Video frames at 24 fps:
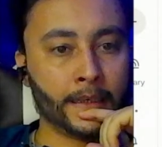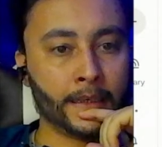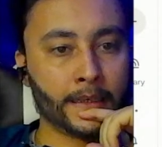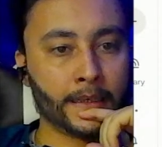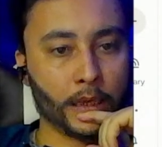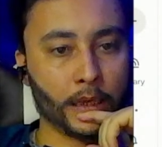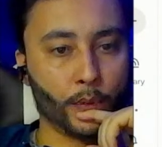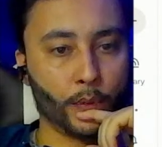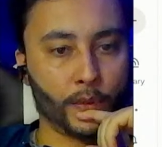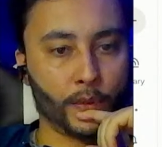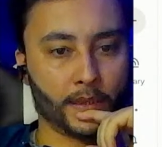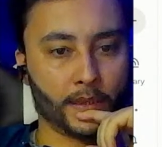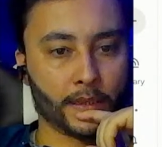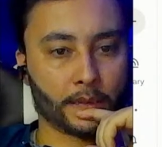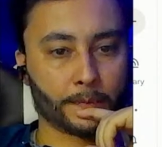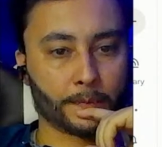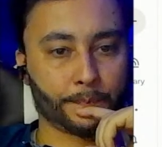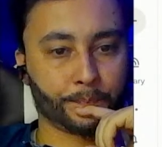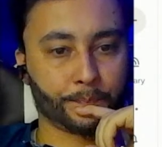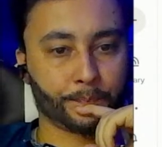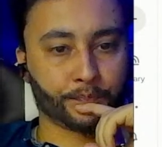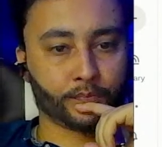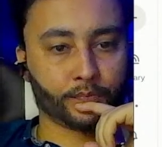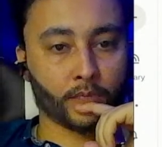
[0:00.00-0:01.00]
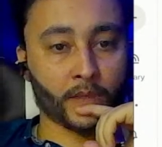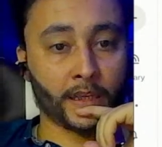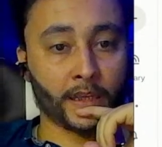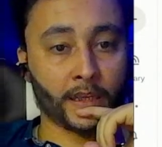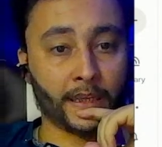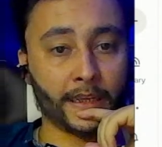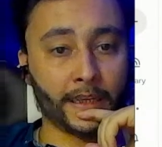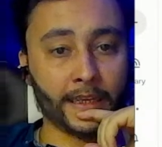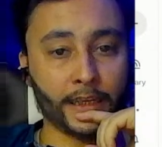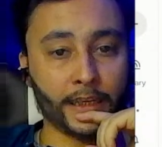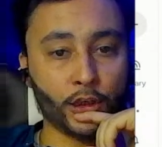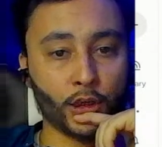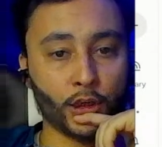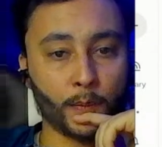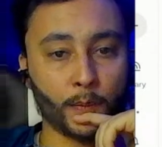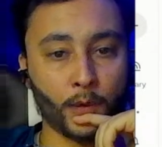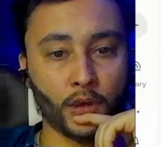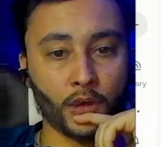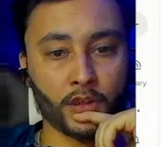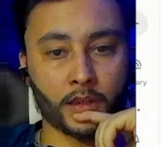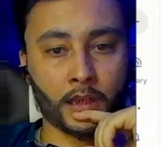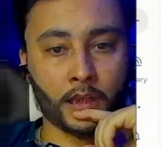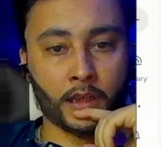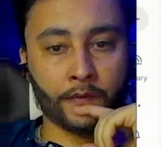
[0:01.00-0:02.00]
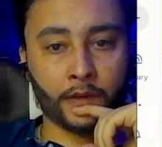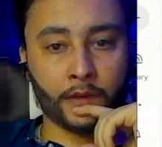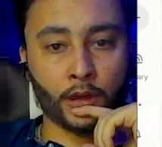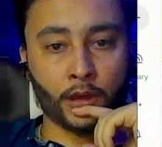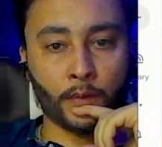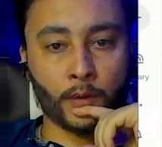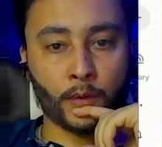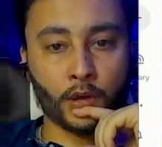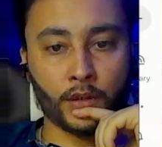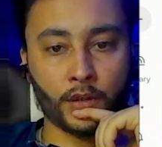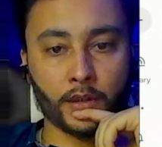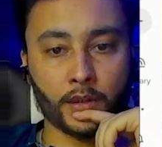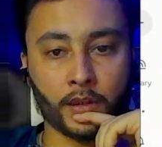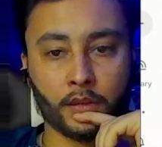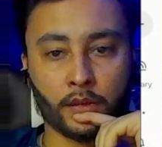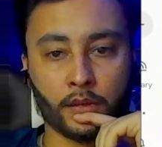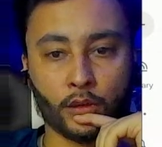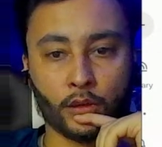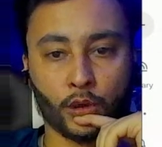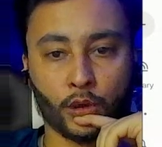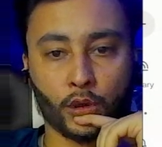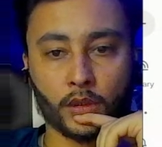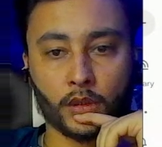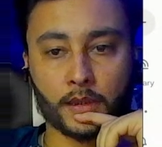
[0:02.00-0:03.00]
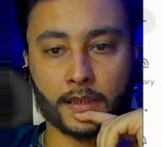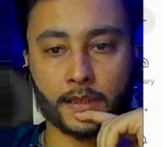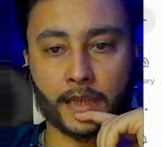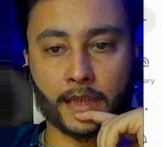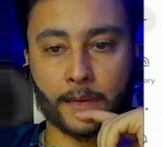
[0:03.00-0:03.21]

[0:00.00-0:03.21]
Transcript: Services. Cleaning robots, delivery robots in hotels,